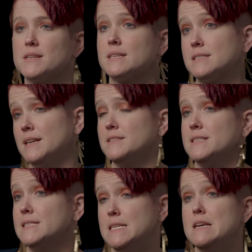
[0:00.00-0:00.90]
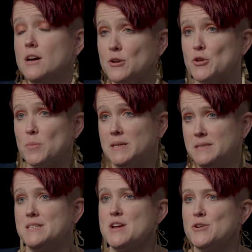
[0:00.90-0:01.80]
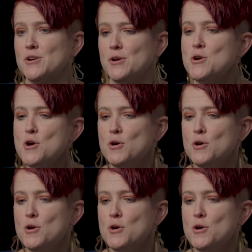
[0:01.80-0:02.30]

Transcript: excited to see another Penn Stater,